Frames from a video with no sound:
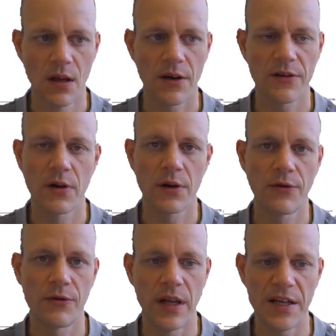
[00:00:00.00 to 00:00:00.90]
There's a lot
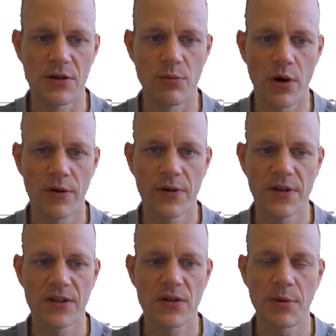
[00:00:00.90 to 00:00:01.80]
of related work for
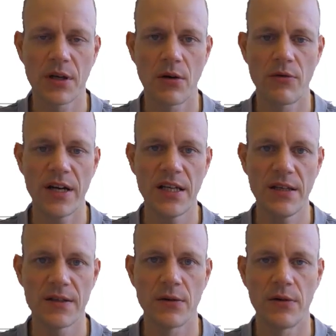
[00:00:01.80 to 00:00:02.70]
this topic already.
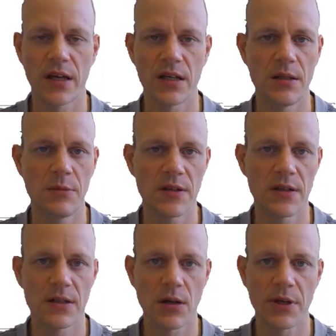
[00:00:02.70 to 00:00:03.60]
So in academia,
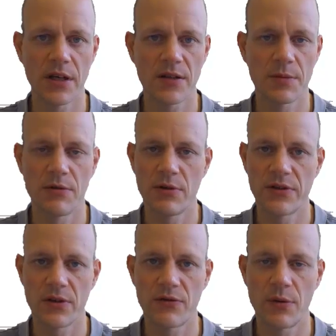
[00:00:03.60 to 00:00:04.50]
this topic has been
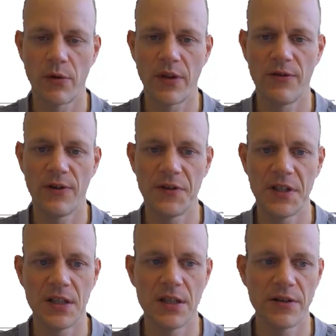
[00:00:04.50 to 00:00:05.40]
researched for more than
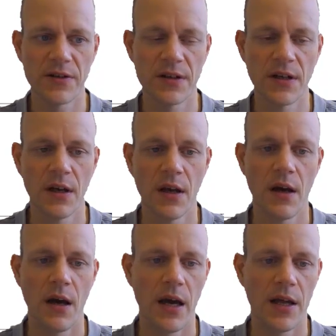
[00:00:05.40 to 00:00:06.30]
15 years.
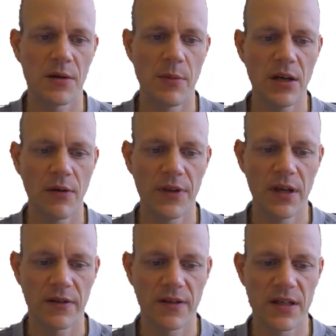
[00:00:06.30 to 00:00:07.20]
And many of the
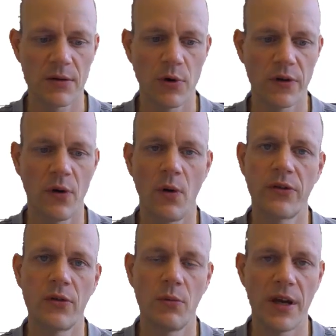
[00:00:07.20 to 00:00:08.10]
existing works
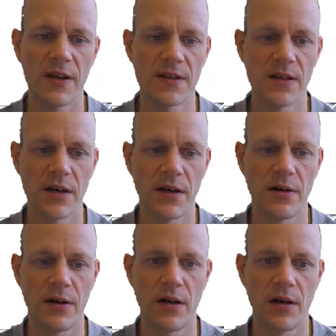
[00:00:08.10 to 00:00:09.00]
also base
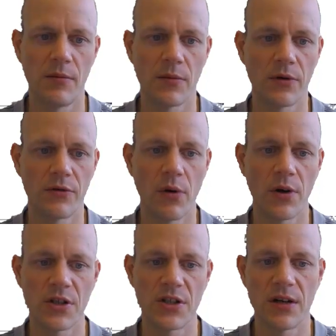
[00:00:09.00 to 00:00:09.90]
their control
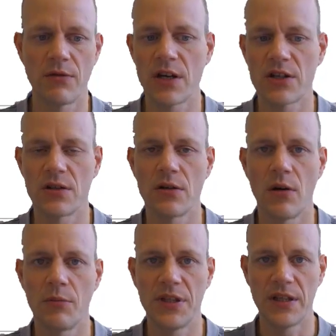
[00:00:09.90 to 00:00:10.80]
logic generation
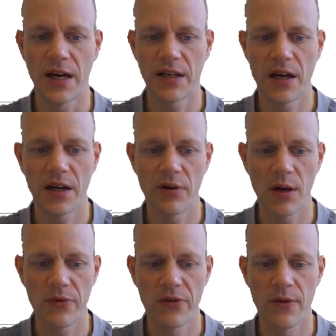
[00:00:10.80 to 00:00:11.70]
on P&I
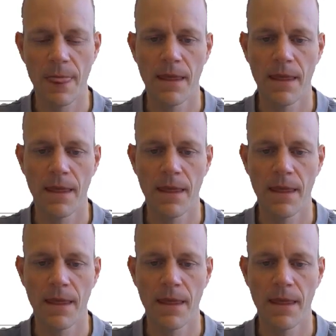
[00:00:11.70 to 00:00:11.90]
diagrams.